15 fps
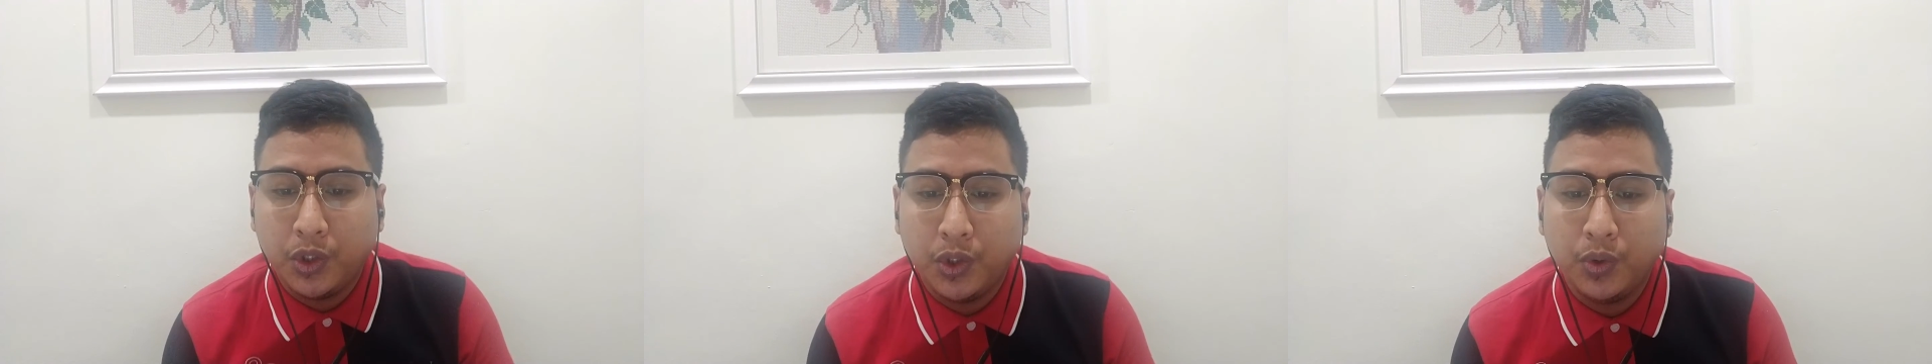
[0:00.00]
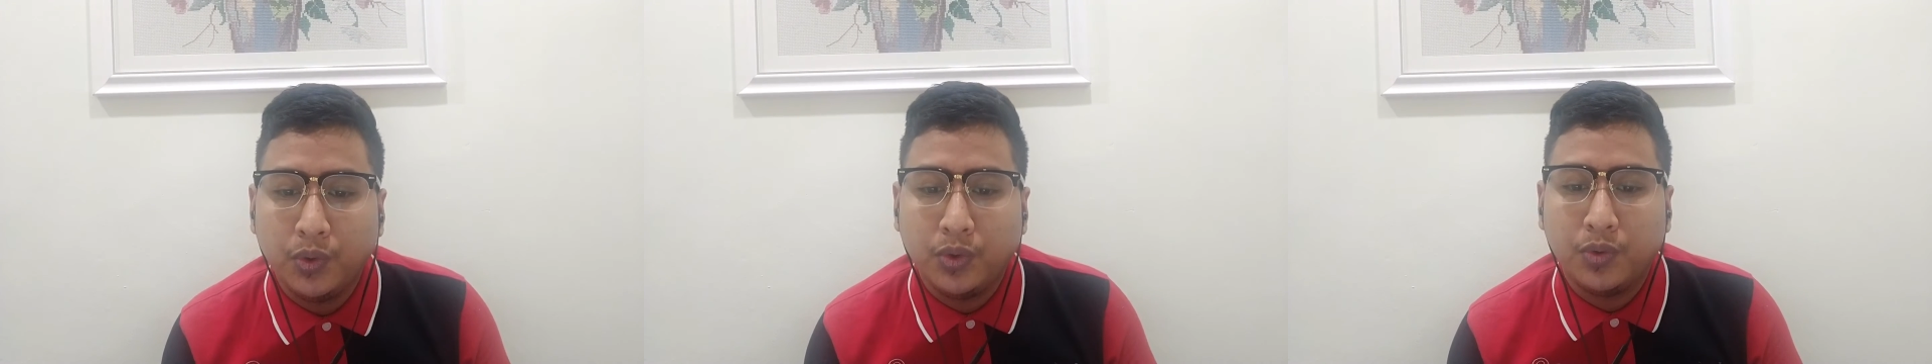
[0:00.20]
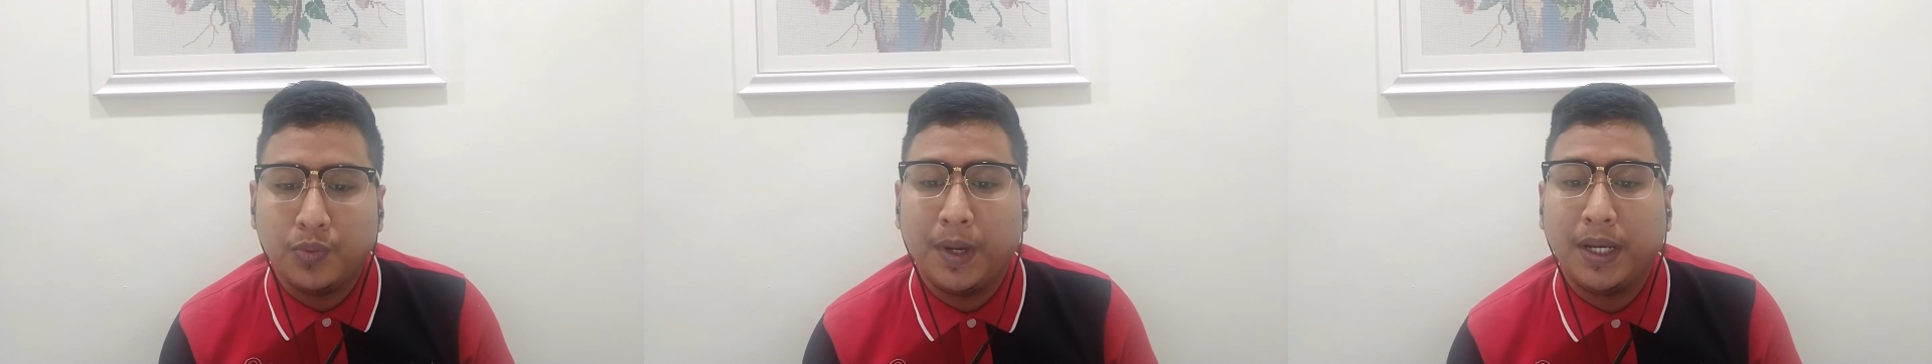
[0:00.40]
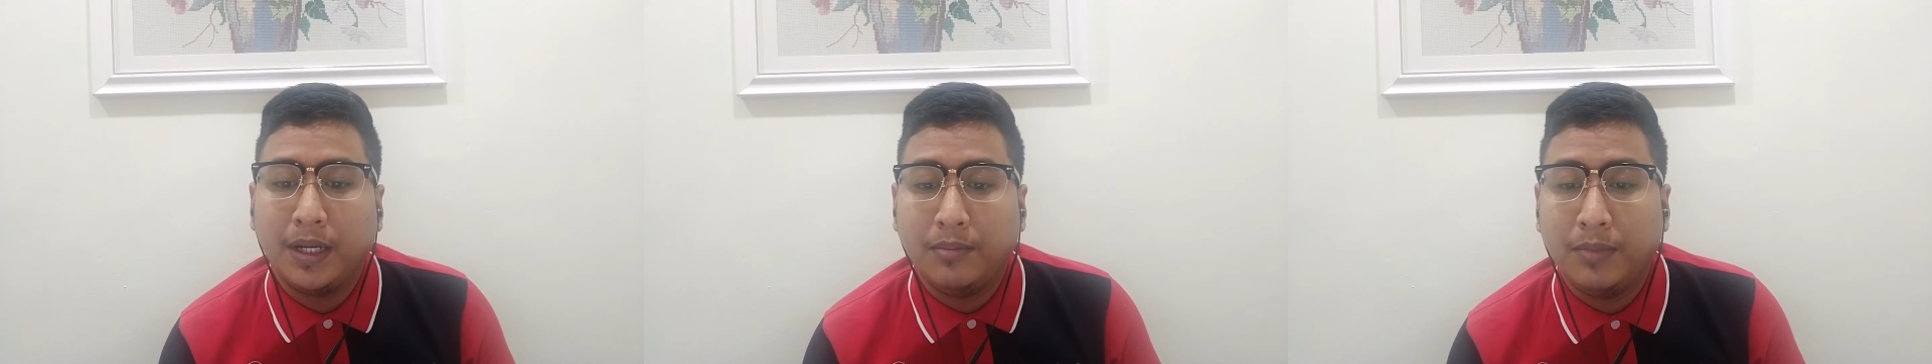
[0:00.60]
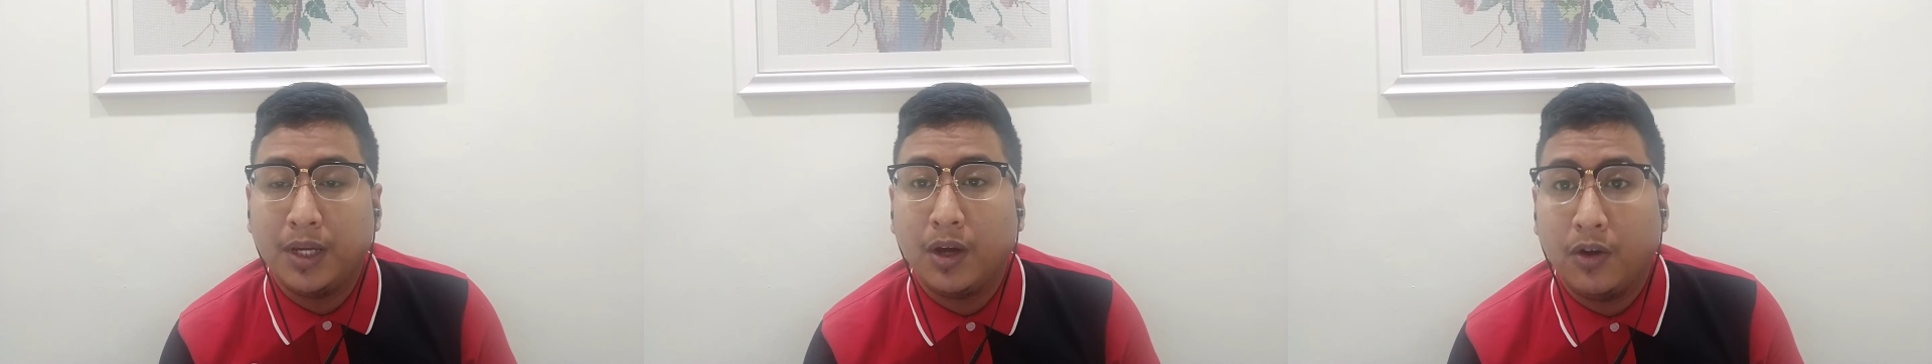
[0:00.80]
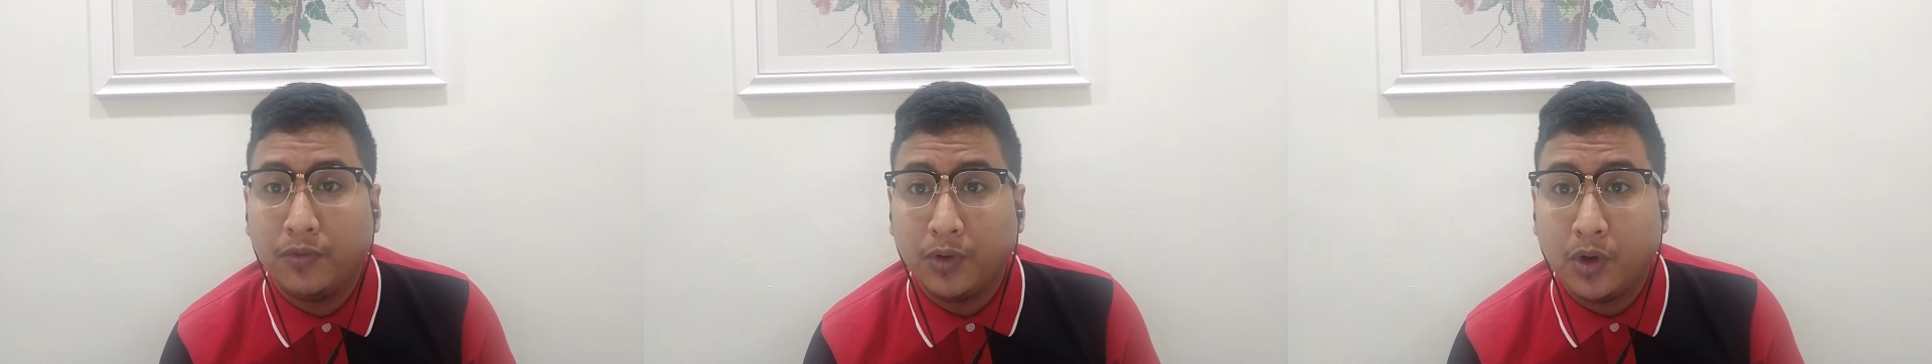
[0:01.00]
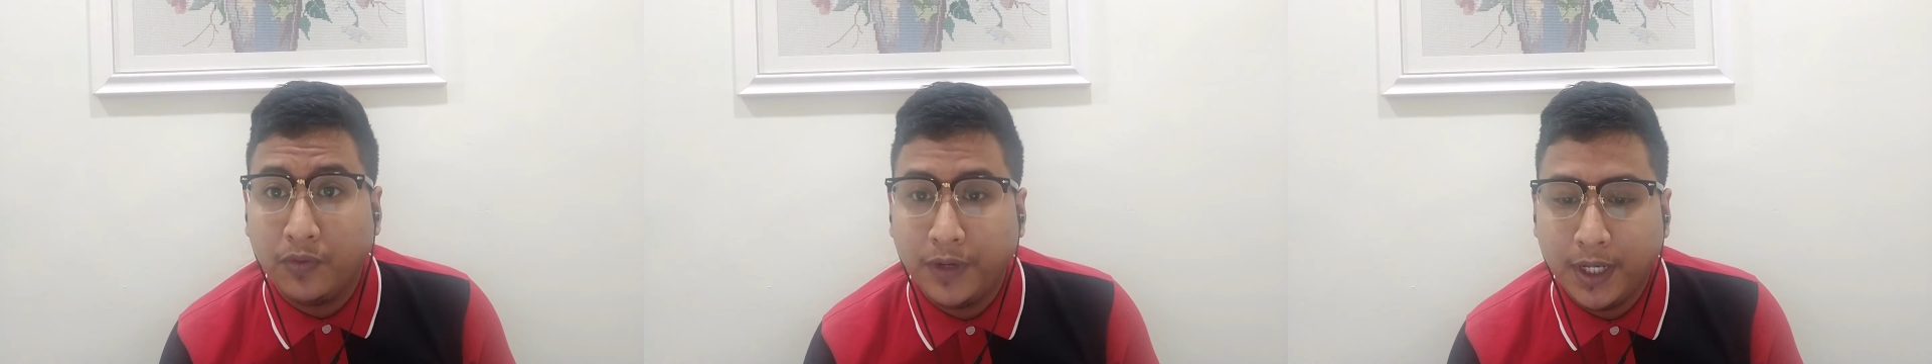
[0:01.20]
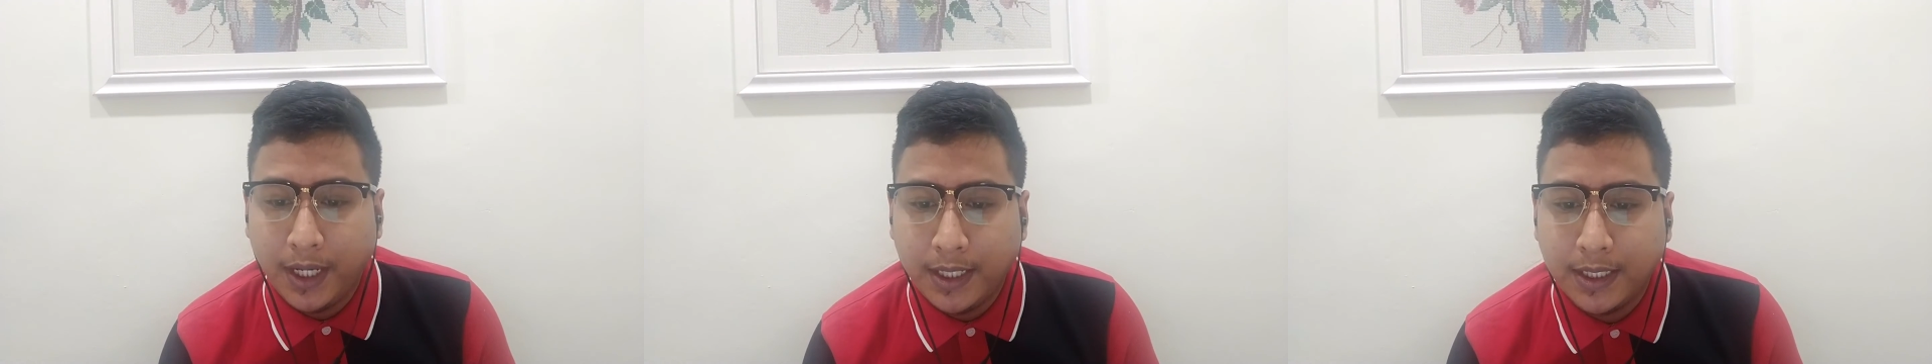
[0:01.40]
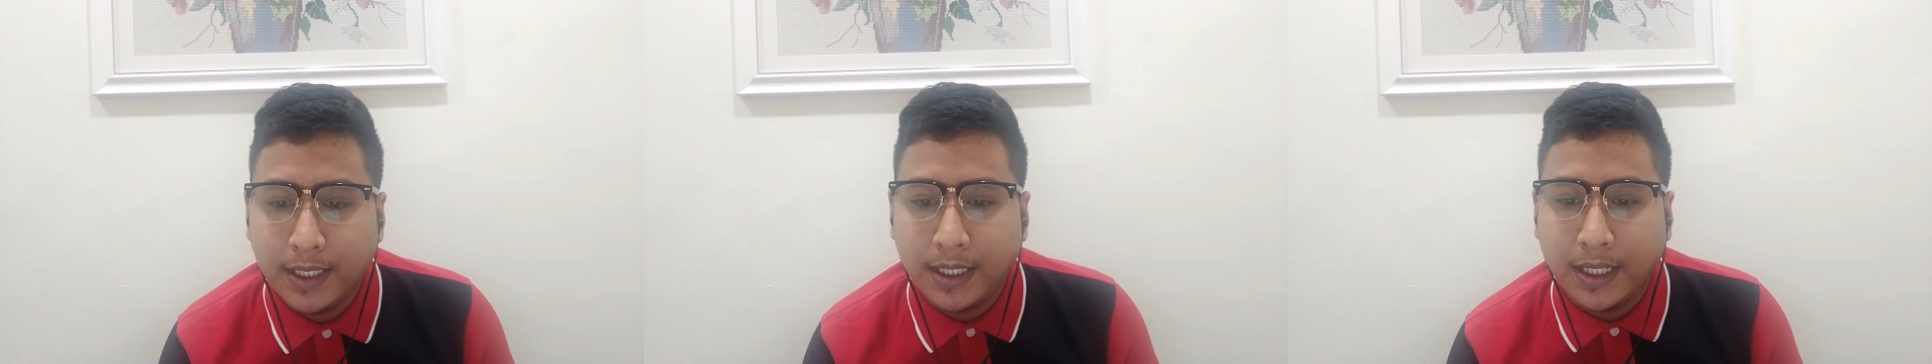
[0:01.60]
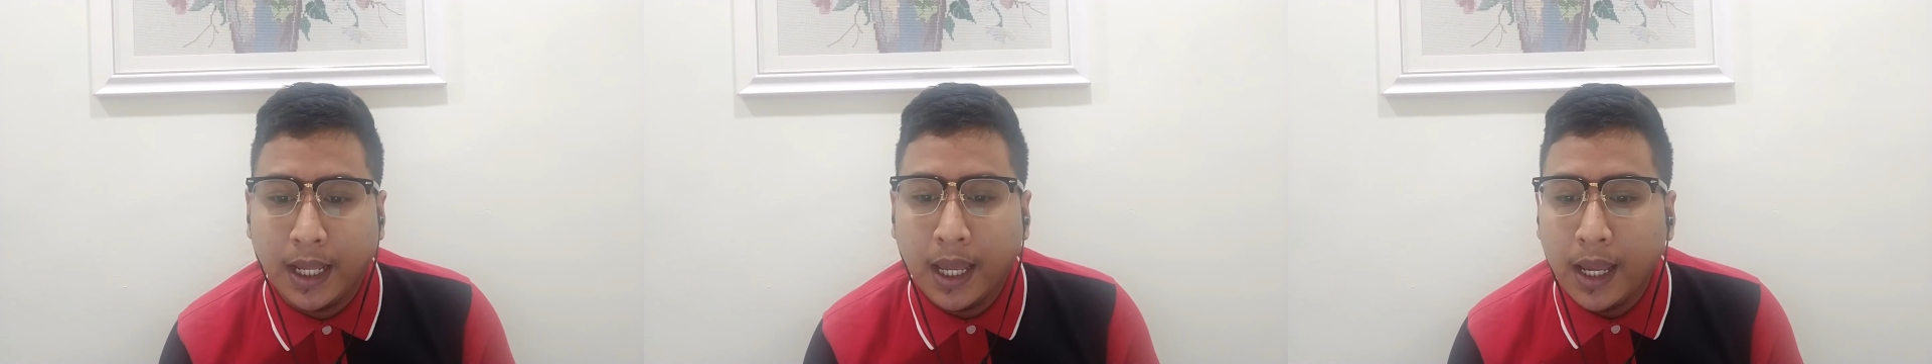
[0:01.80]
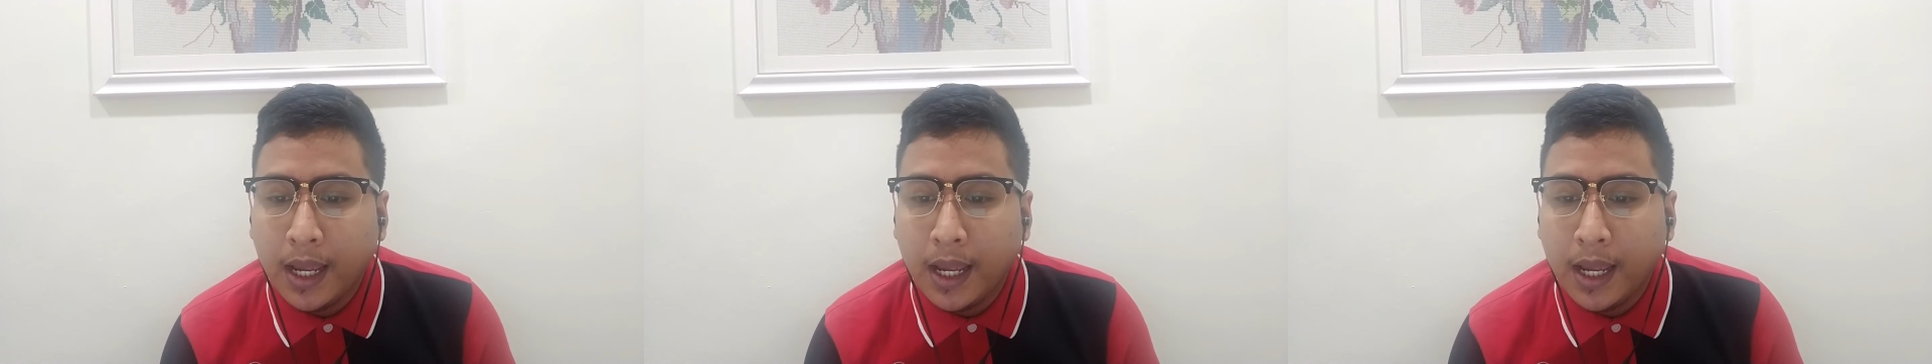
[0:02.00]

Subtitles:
due to pandemic of COVID-19.